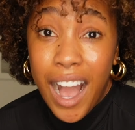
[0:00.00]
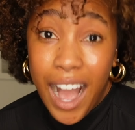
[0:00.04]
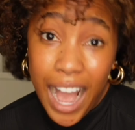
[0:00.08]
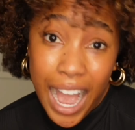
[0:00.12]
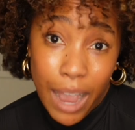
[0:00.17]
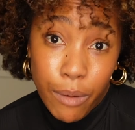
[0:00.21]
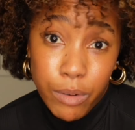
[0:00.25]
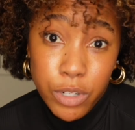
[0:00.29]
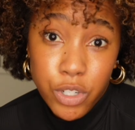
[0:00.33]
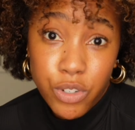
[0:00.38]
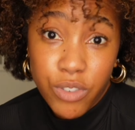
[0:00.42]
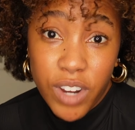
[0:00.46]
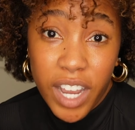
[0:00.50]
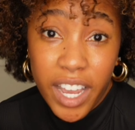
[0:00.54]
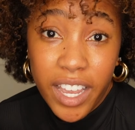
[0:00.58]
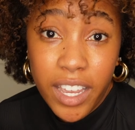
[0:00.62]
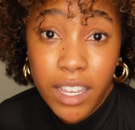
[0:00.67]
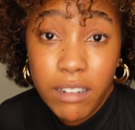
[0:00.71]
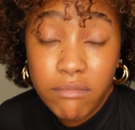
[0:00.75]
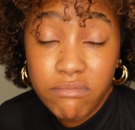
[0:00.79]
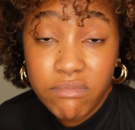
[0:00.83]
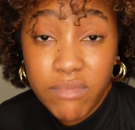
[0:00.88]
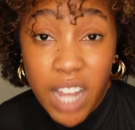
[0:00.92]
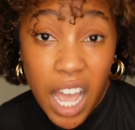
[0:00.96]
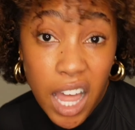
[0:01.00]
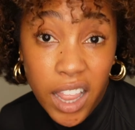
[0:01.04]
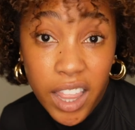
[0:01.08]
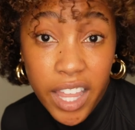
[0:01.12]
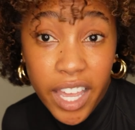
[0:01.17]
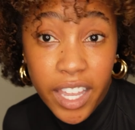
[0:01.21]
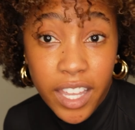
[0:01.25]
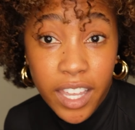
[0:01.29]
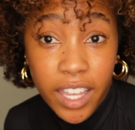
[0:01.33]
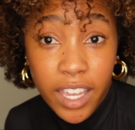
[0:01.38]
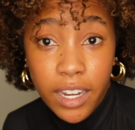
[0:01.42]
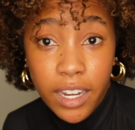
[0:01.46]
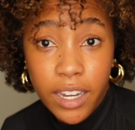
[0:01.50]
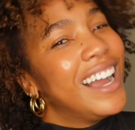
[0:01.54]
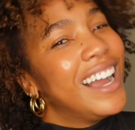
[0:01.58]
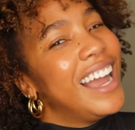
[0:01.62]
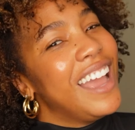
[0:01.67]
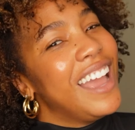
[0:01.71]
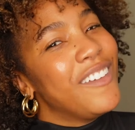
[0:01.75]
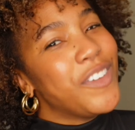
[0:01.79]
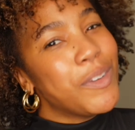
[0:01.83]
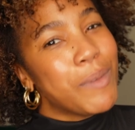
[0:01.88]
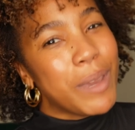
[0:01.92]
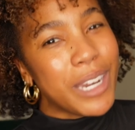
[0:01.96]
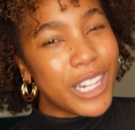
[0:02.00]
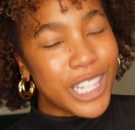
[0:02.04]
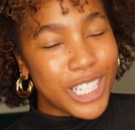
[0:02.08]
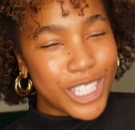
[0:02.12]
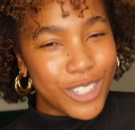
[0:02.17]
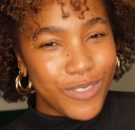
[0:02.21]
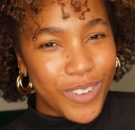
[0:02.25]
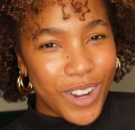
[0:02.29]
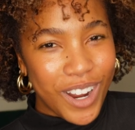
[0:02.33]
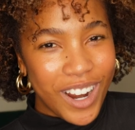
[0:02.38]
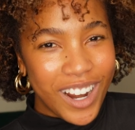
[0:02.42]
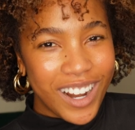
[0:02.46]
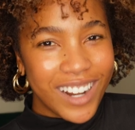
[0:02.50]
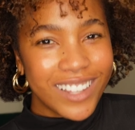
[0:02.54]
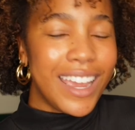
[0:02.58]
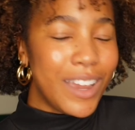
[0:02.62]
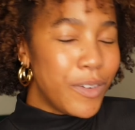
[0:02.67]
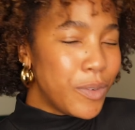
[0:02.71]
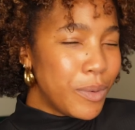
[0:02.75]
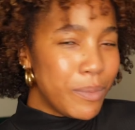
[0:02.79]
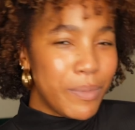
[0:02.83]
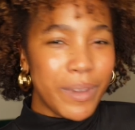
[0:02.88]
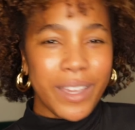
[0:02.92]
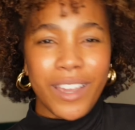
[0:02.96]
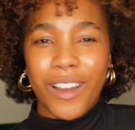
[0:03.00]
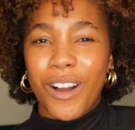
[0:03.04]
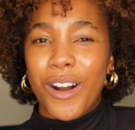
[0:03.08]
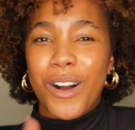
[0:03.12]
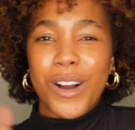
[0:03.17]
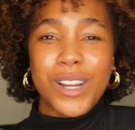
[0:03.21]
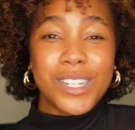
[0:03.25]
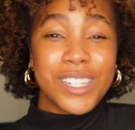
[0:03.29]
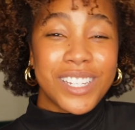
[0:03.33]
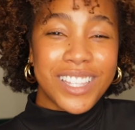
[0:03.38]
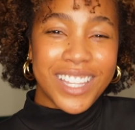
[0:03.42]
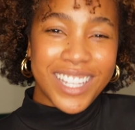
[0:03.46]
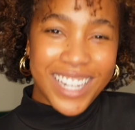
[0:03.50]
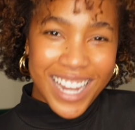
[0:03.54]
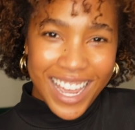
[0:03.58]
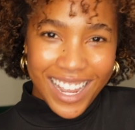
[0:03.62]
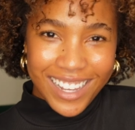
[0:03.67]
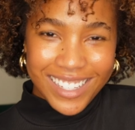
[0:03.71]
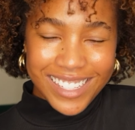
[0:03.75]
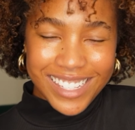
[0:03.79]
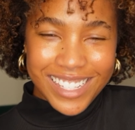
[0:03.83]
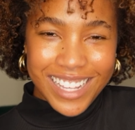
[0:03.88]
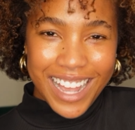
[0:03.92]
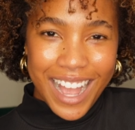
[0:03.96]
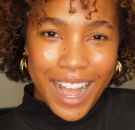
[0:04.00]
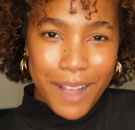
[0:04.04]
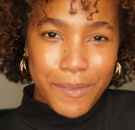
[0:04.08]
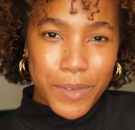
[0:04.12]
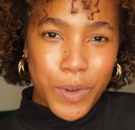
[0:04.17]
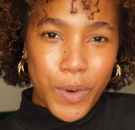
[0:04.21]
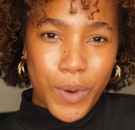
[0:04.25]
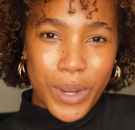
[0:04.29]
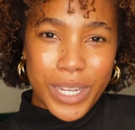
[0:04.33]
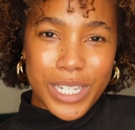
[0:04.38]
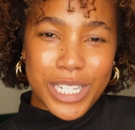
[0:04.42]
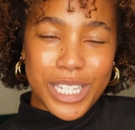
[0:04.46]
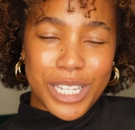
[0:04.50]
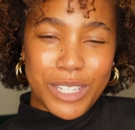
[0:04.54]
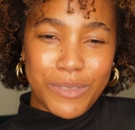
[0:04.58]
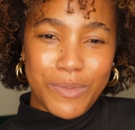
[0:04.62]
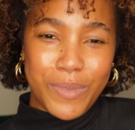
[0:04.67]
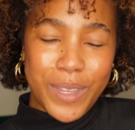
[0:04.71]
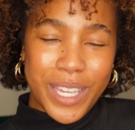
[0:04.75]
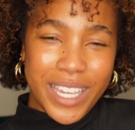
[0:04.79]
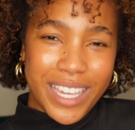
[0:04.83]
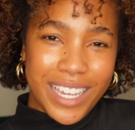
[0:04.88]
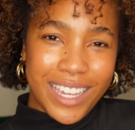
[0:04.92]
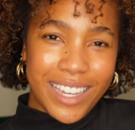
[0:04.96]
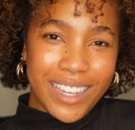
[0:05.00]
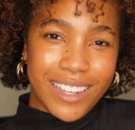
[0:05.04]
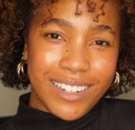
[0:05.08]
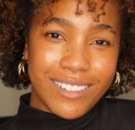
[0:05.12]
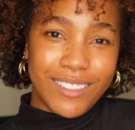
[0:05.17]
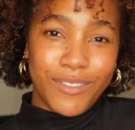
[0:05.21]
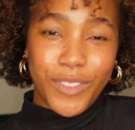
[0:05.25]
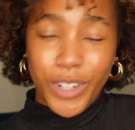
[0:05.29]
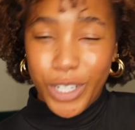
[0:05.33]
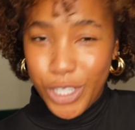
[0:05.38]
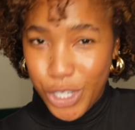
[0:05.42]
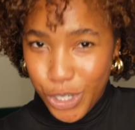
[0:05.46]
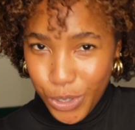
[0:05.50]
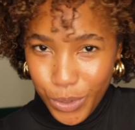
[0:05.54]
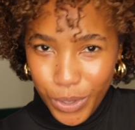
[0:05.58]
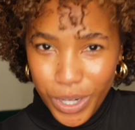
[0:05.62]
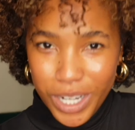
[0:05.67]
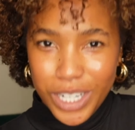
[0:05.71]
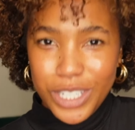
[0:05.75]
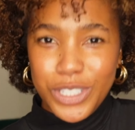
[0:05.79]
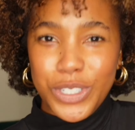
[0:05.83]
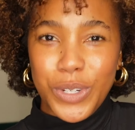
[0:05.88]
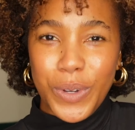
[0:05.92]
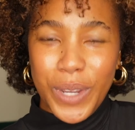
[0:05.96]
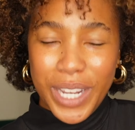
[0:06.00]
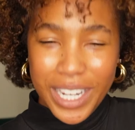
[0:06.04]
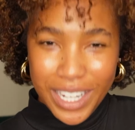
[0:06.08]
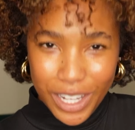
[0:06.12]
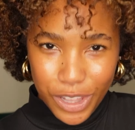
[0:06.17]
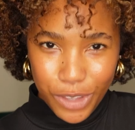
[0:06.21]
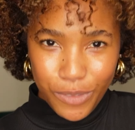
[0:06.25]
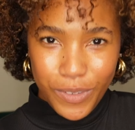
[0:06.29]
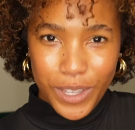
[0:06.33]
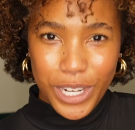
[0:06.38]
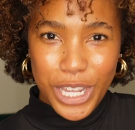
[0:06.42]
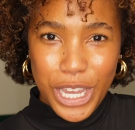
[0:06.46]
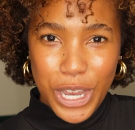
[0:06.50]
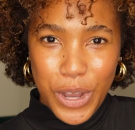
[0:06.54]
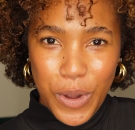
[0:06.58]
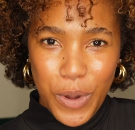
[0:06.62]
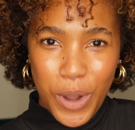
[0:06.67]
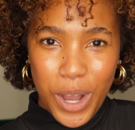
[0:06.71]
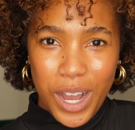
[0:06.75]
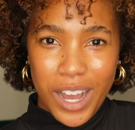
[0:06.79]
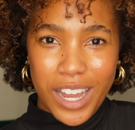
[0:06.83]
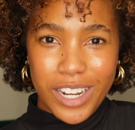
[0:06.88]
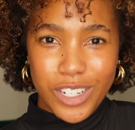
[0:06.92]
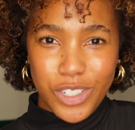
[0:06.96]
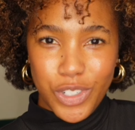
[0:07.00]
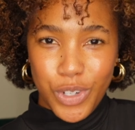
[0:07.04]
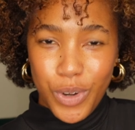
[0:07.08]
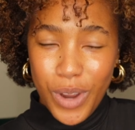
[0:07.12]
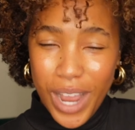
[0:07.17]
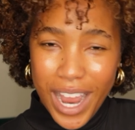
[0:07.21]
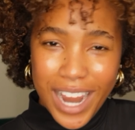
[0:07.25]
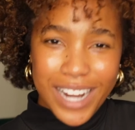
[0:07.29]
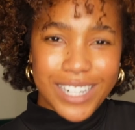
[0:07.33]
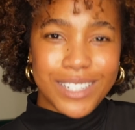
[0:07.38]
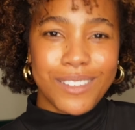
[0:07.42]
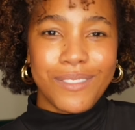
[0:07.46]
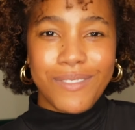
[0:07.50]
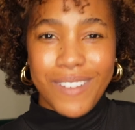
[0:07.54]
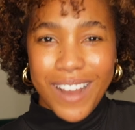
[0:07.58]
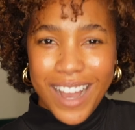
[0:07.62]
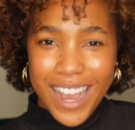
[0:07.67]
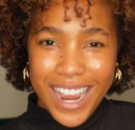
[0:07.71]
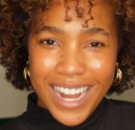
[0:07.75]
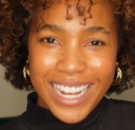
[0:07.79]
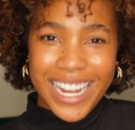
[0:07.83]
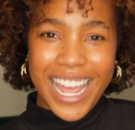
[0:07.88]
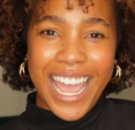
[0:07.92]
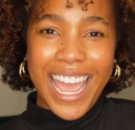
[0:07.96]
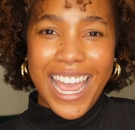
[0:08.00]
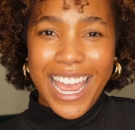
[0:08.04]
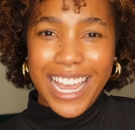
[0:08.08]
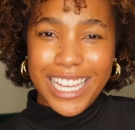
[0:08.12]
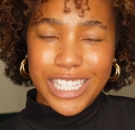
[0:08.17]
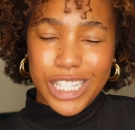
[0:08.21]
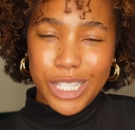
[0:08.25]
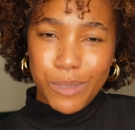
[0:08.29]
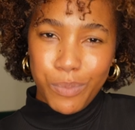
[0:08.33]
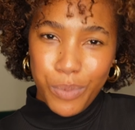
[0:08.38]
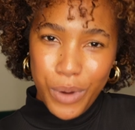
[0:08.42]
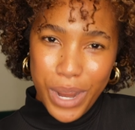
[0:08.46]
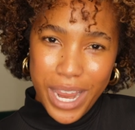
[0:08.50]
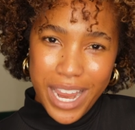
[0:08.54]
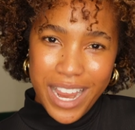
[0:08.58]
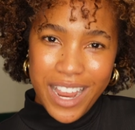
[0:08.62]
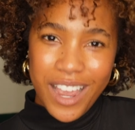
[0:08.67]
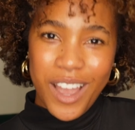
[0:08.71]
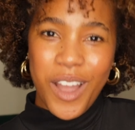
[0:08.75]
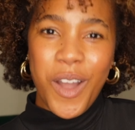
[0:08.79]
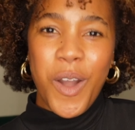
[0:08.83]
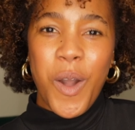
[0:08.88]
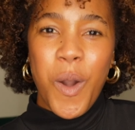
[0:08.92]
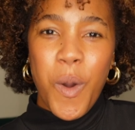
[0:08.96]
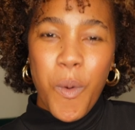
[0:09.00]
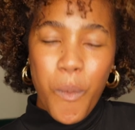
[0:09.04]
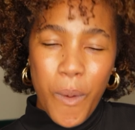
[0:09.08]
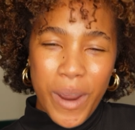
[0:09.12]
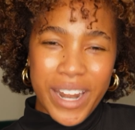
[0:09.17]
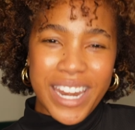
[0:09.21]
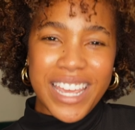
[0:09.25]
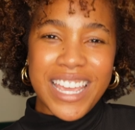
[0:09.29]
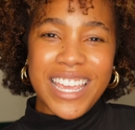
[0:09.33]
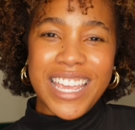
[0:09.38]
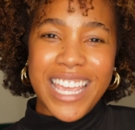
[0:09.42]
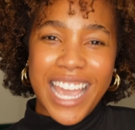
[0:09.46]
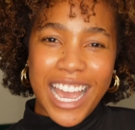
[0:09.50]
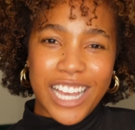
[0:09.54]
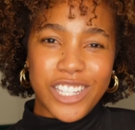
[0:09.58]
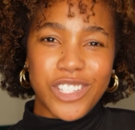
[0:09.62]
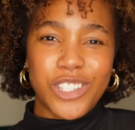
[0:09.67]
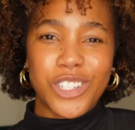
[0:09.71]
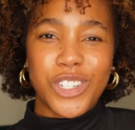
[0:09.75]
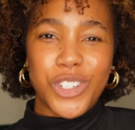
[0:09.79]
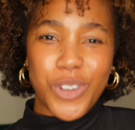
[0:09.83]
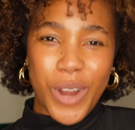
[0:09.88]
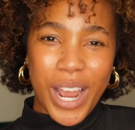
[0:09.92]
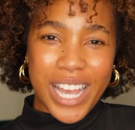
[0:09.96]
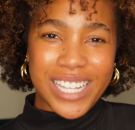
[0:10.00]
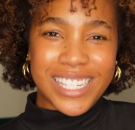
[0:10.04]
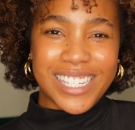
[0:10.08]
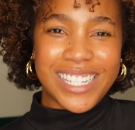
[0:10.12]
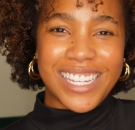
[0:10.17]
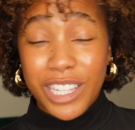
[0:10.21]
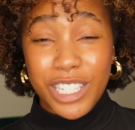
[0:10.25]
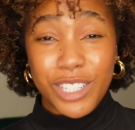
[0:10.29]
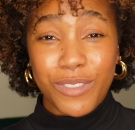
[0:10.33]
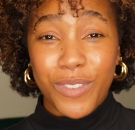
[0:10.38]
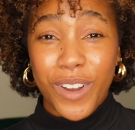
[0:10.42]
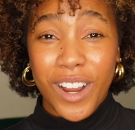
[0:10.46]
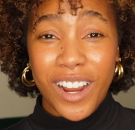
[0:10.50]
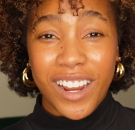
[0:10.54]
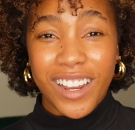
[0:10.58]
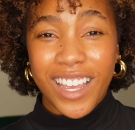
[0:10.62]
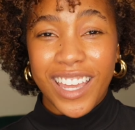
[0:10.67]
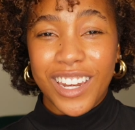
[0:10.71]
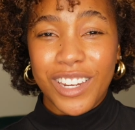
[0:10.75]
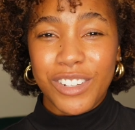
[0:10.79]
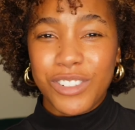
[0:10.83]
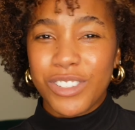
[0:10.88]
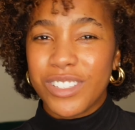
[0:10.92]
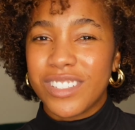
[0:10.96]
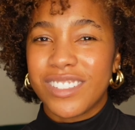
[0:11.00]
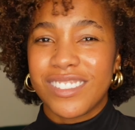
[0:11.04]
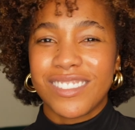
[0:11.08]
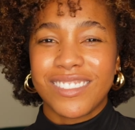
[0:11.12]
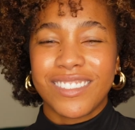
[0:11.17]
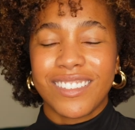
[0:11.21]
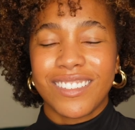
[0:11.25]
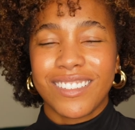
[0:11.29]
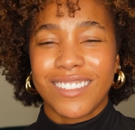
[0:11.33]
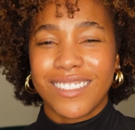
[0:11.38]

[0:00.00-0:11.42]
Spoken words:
I would try it. I like it. If you made it this far, it will be on to the next. I'm going to be, for sure, doing another video on trying to find a spring wedding guest dress. This far, can you just